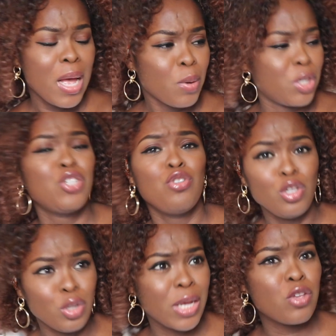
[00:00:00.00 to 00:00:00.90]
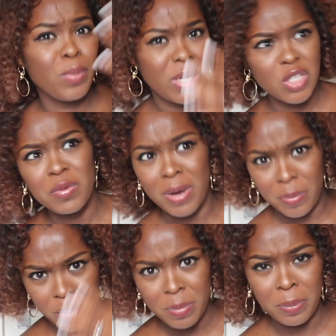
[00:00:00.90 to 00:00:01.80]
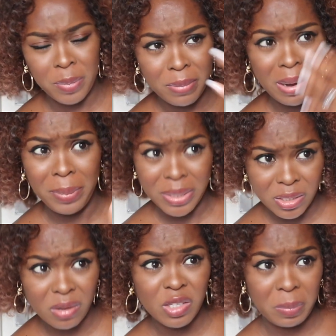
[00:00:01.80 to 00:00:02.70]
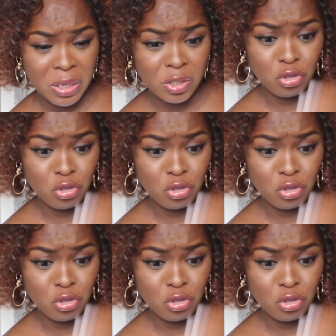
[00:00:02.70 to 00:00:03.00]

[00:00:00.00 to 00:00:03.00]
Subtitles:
Because like, you begin to be in my personal space,